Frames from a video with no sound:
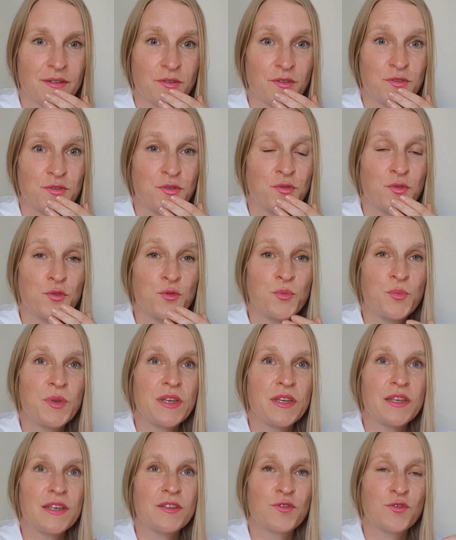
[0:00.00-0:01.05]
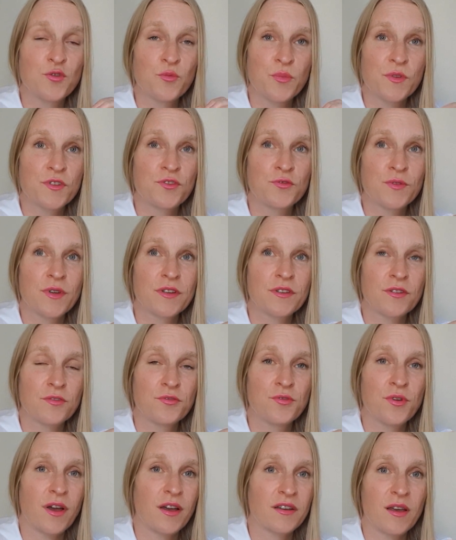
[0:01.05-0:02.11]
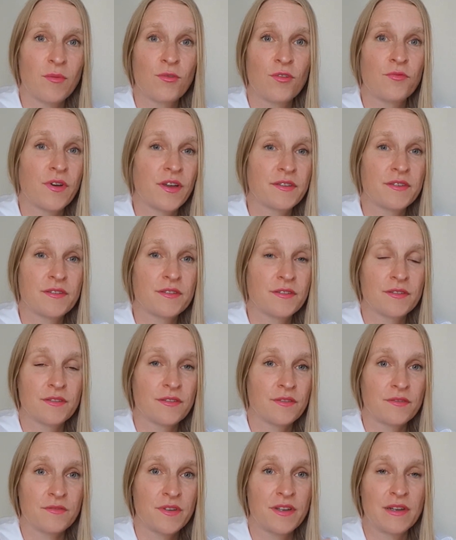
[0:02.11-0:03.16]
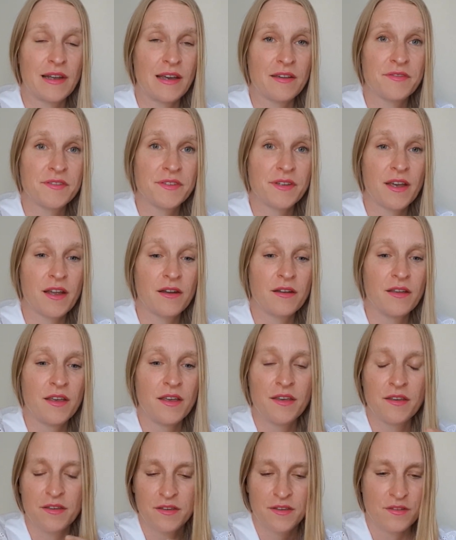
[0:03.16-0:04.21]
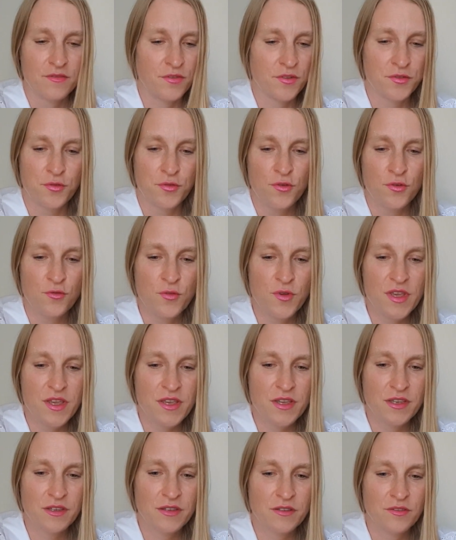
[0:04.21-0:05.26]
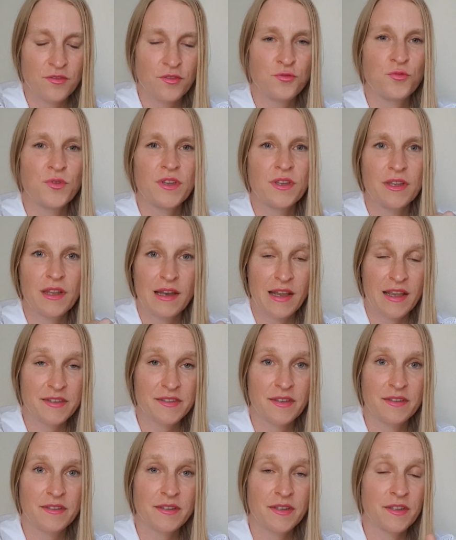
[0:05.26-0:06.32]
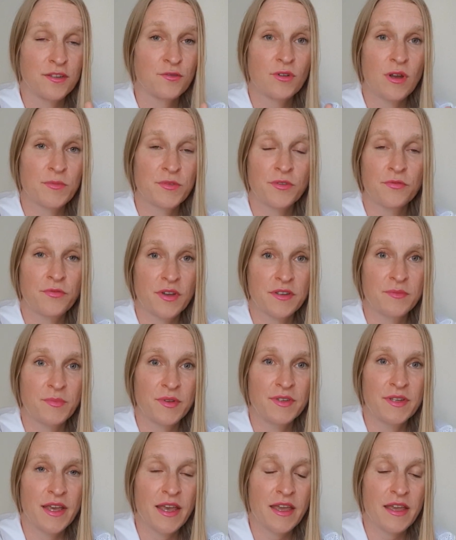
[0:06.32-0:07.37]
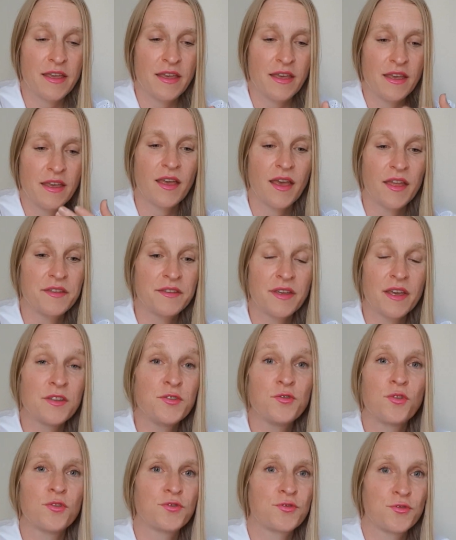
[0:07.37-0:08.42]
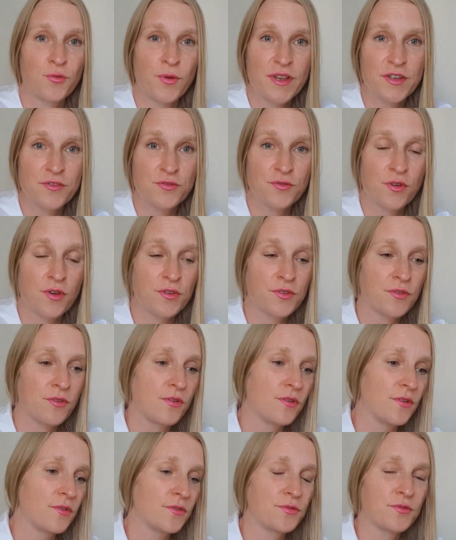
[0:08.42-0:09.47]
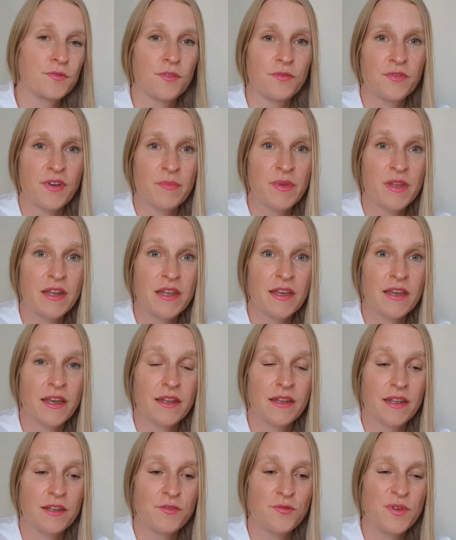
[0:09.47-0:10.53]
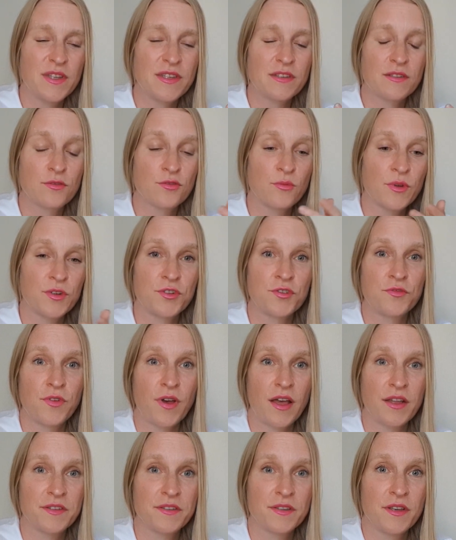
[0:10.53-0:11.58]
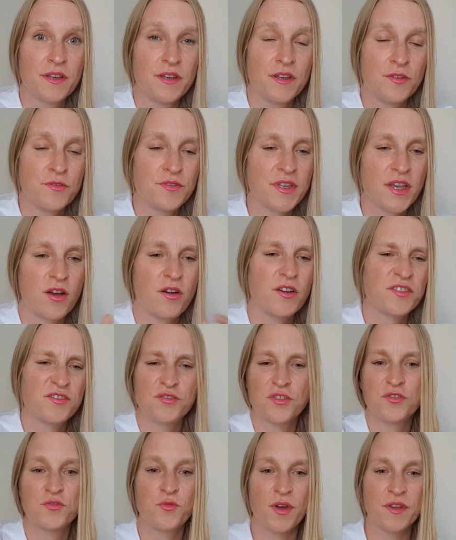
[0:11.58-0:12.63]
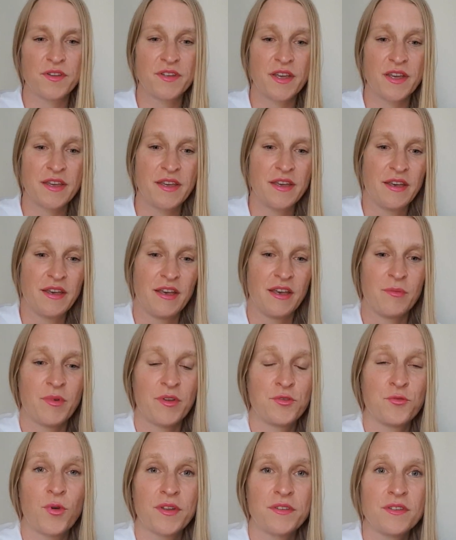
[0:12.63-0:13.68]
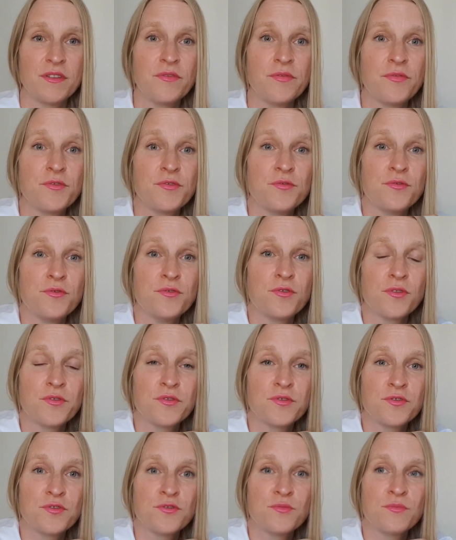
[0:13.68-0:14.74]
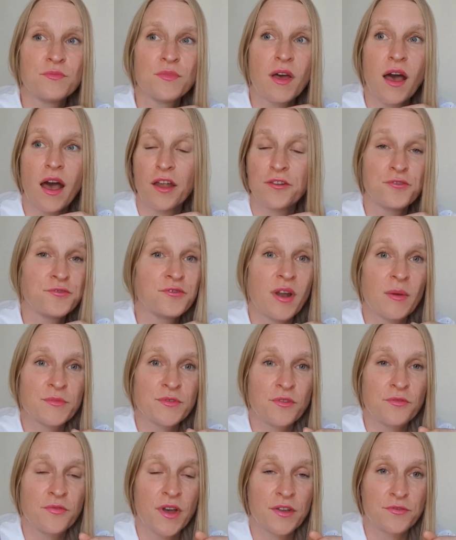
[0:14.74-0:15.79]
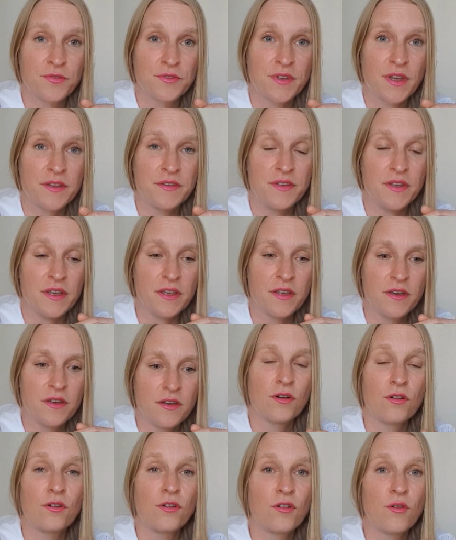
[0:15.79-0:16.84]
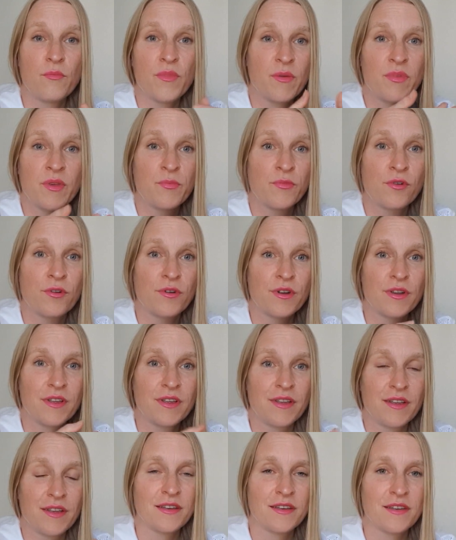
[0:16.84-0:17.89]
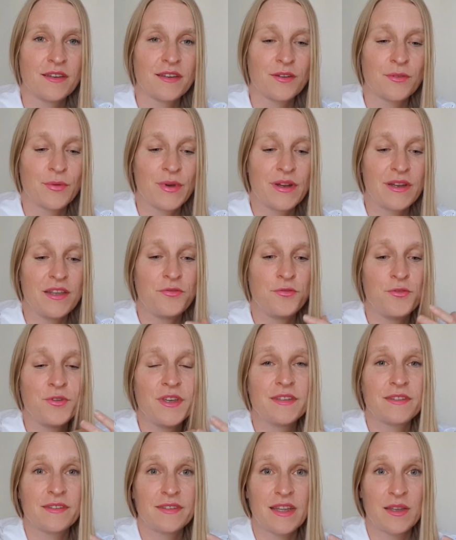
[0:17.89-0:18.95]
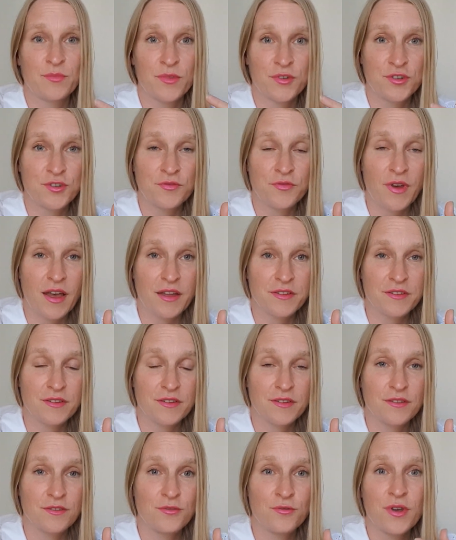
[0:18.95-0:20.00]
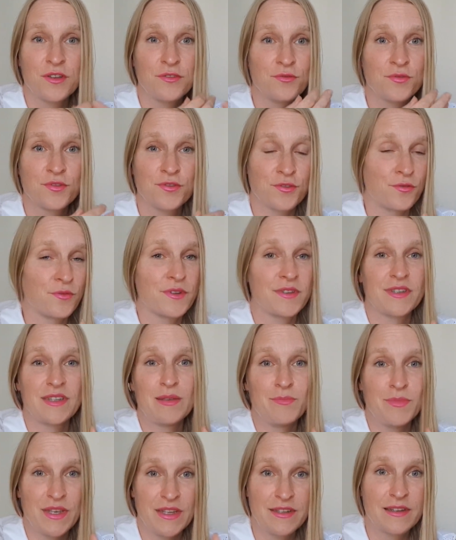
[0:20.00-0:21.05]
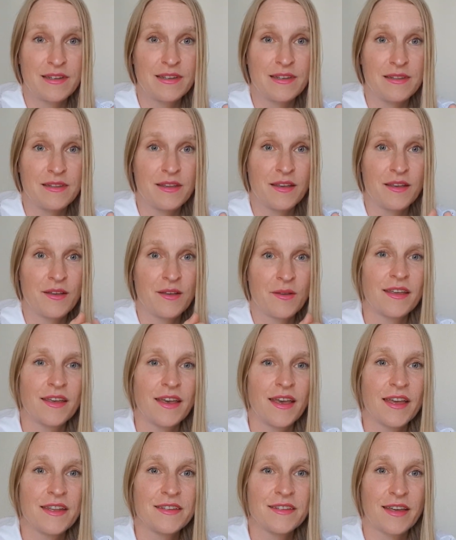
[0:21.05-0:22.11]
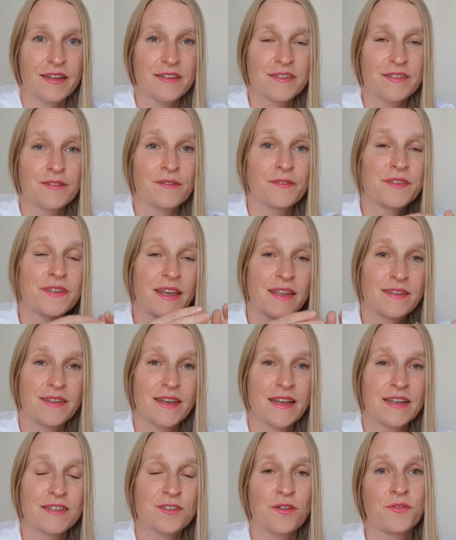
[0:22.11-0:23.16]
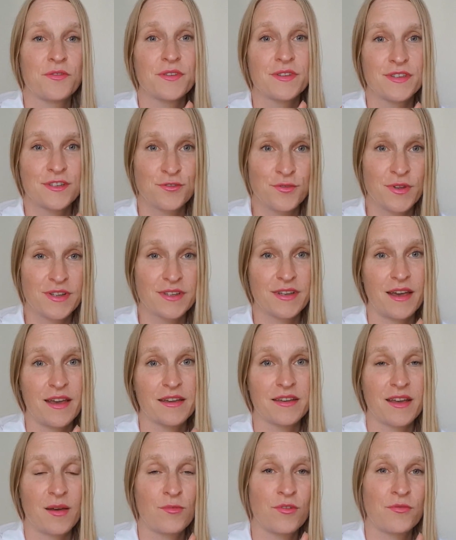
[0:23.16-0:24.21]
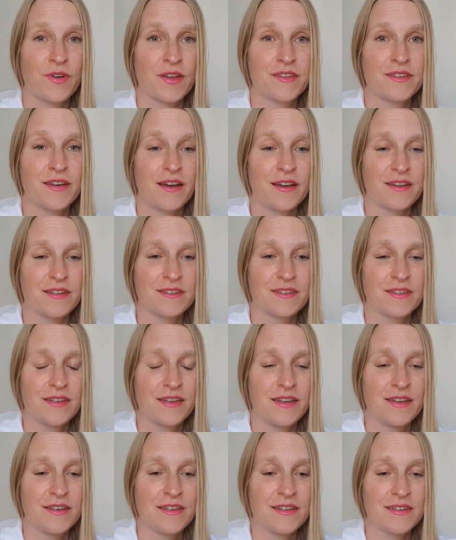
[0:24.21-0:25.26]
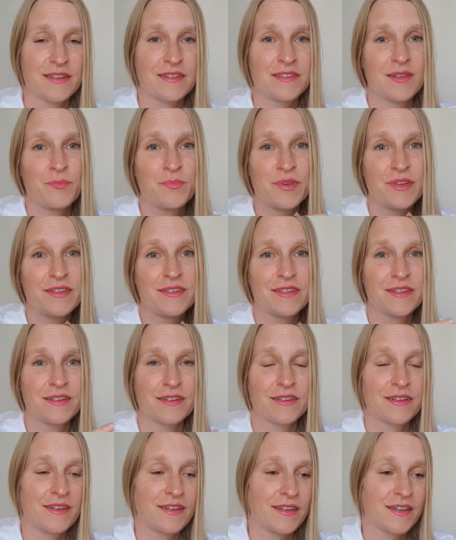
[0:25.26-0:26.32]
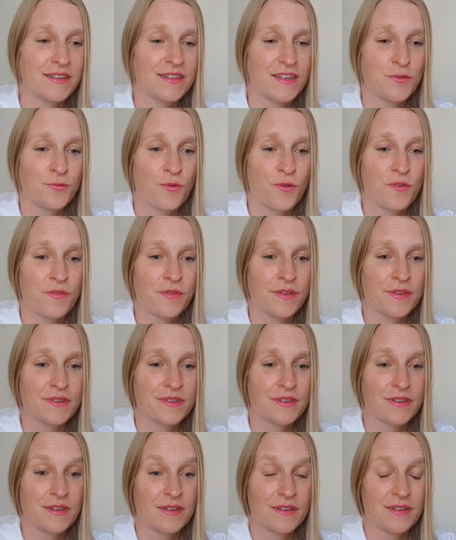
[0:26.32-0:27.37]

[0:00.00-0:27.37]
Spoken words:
Because you could be super strict on your high-carb, low-fat vegan lifestyle for the whole week, doing less than 10 grams of fat per day, and then you go to the restaurant or to the family and then you eat so much fat. You say, oh, it's just one day, but what if you consume 100 grams of fat on that day? Or maybe more. Well, if you eat that much fat, you're going to store it immediately and cancel 10 days of strict high-carb, low-fat diet. That's a pity, huh? Is it worth it?